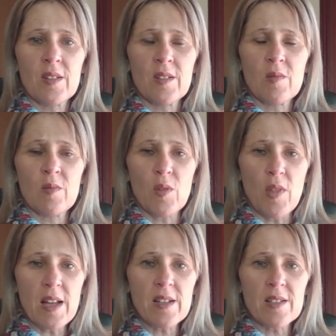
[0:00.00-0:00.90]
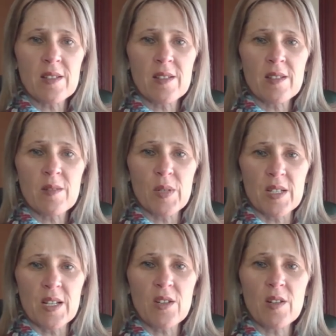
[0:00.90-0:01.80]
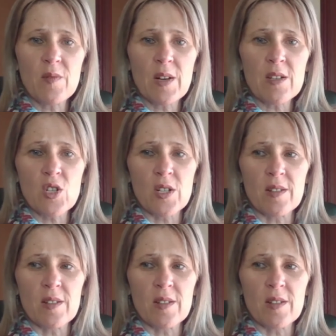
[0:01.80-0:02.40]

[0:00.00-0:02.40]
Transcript: for that particular function,